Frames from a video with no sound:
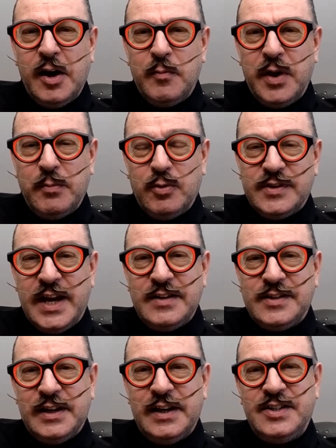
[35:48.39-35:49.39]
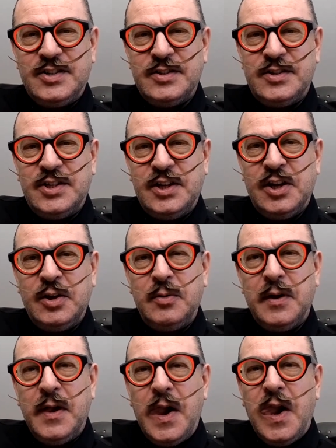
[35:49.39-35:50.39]
People tend to listen to you,
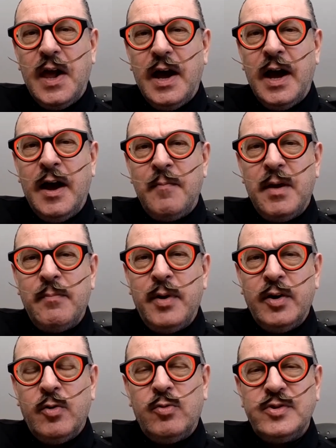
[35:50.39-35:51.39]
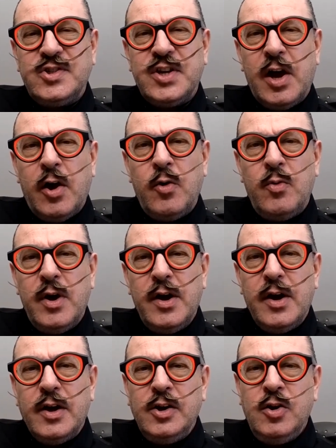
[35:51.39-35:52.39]
but also
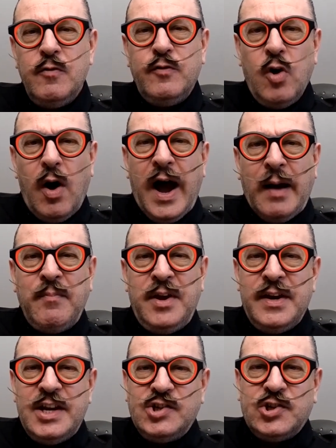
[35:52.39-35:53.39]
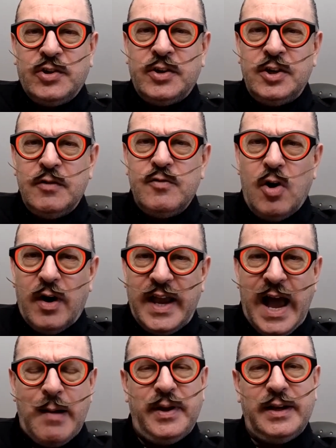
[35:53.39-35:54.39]
you've got ammunition, you've got
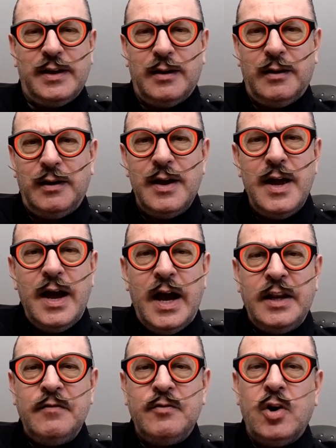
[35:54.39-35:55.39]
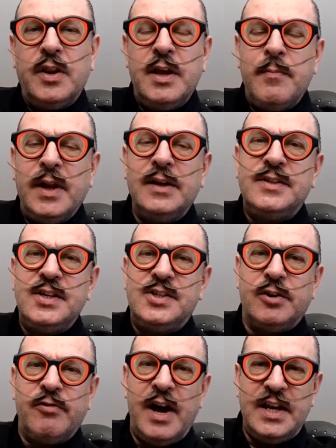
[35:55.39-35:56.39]
capital, and you've got the ability
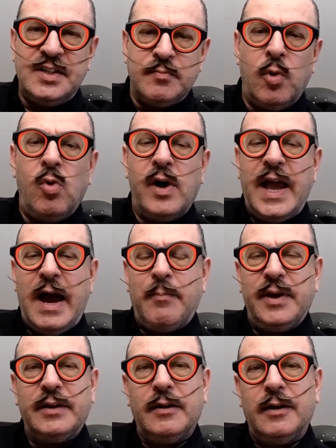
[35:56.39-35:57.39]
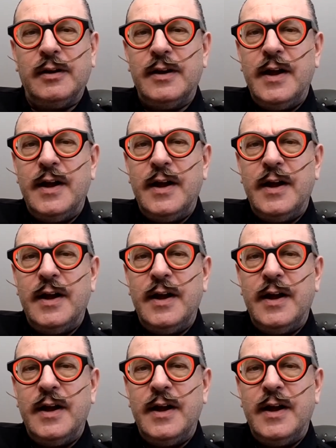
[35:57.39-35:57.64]
to raise more capital.